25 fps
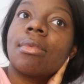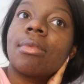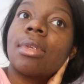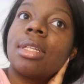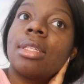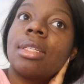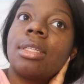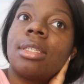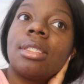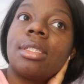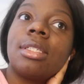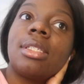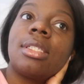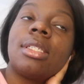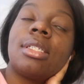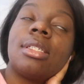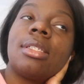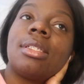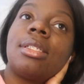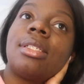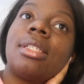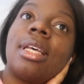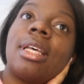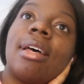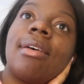this
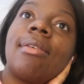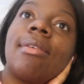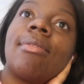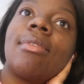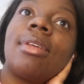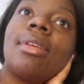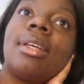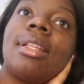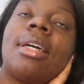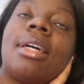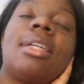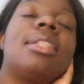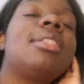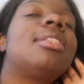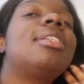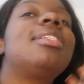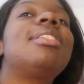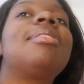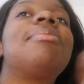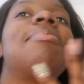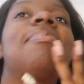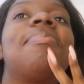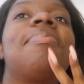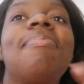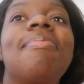is definitely like,
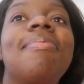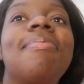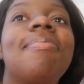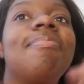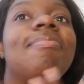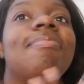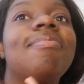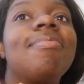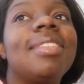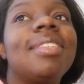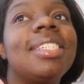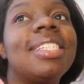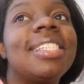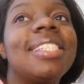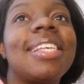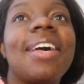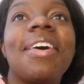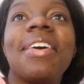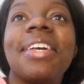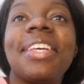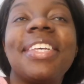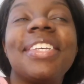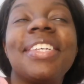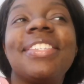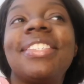this is
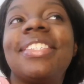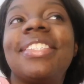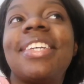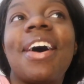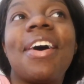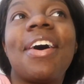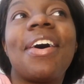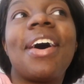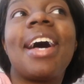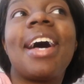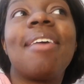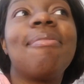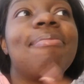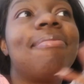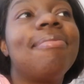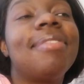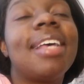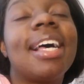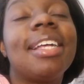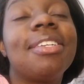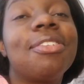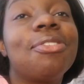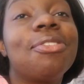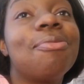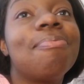so cute, y'all.
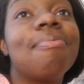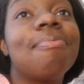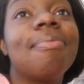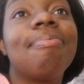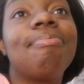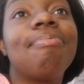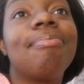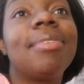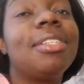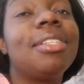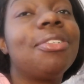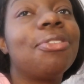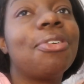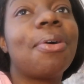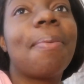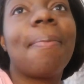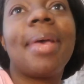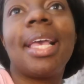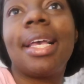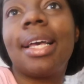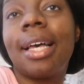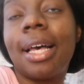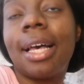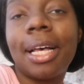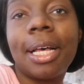I've been doing
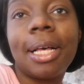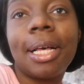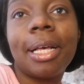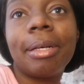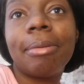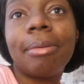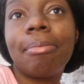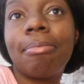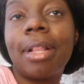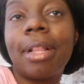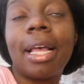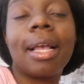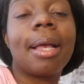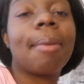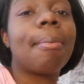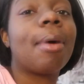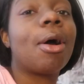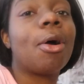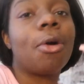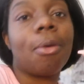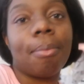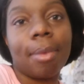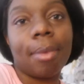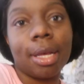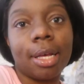makeup, like
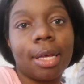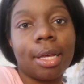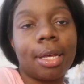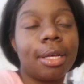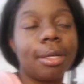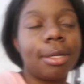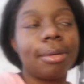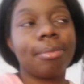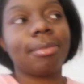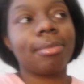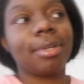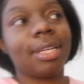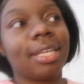my own makeup,